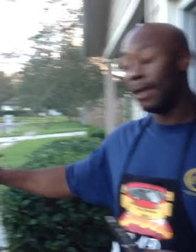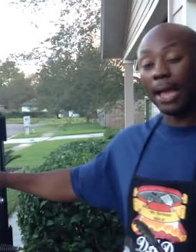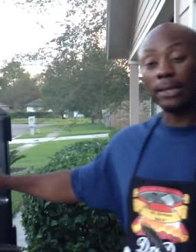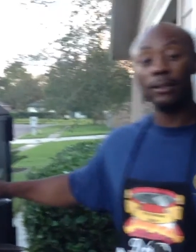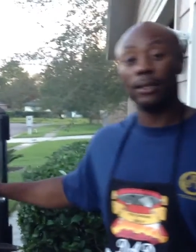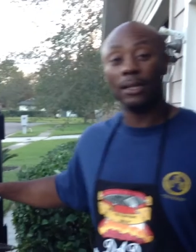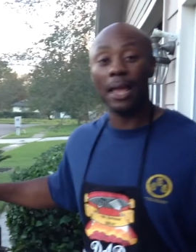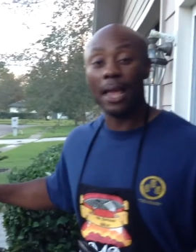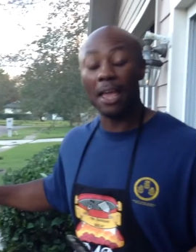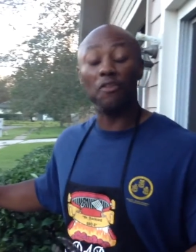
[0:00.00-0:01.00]
Actually, getting
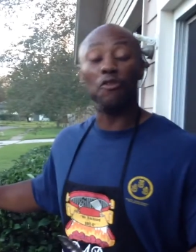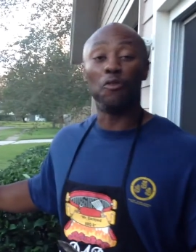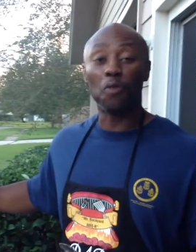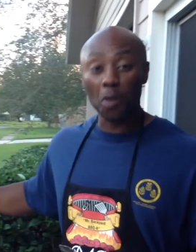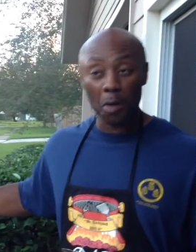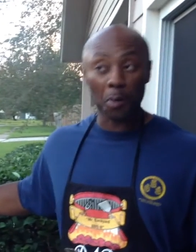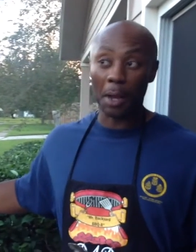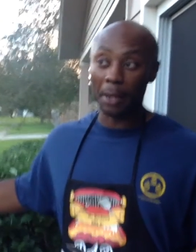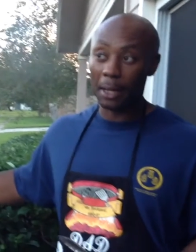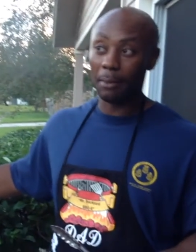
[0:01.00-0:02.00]
their ass drugged
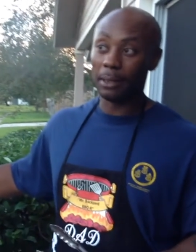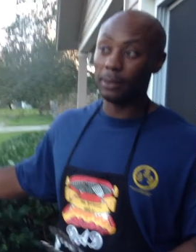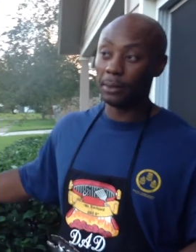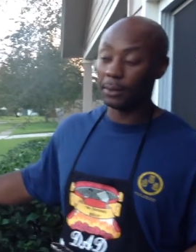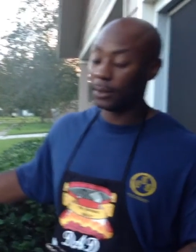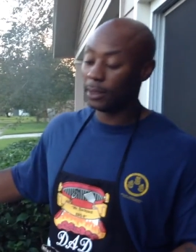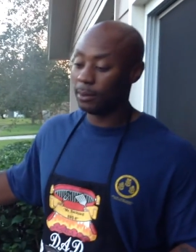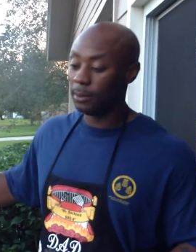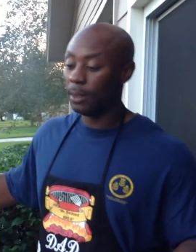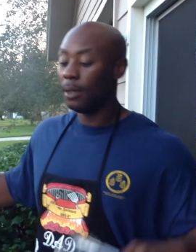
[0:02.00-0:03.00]
right now by Tennessee.
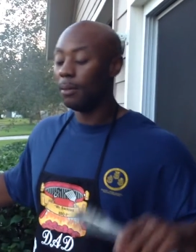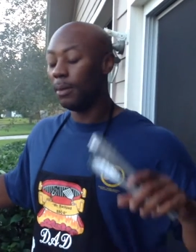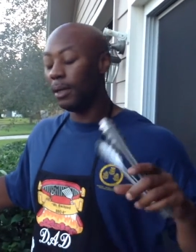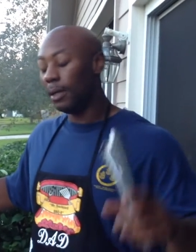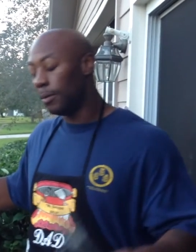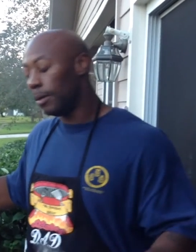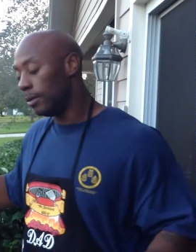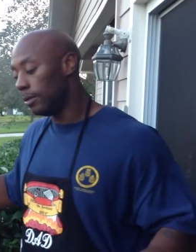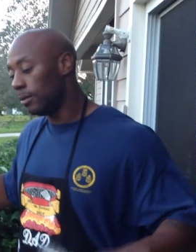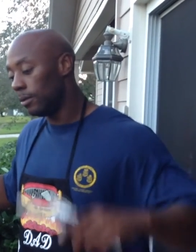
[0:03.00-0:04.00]
But anyway,
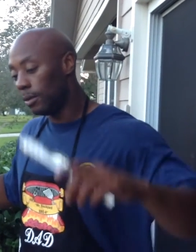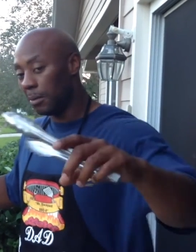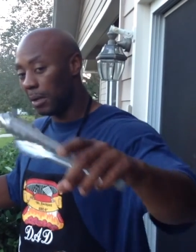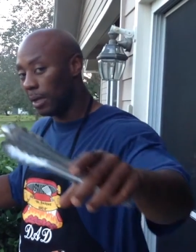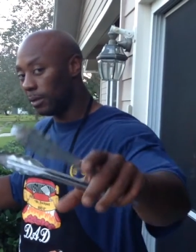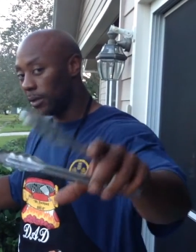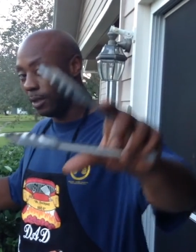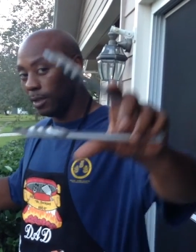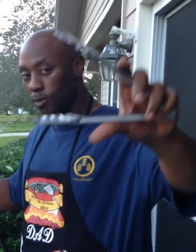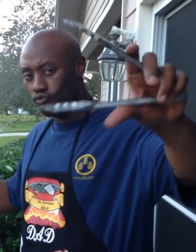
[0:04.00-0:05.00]
go Gators
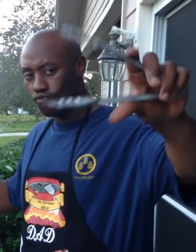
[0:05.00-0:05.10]
still.